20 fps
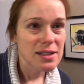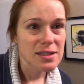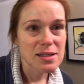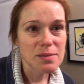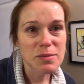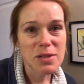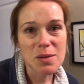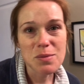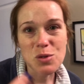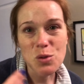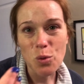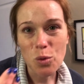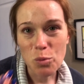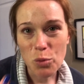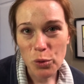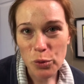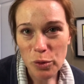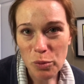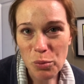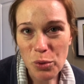Sometimes
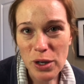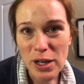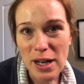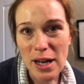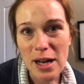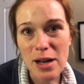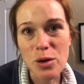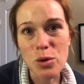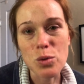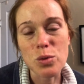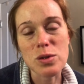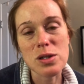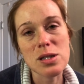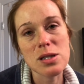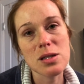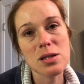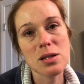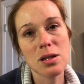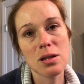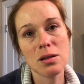hormonal
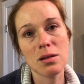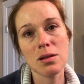breakouts.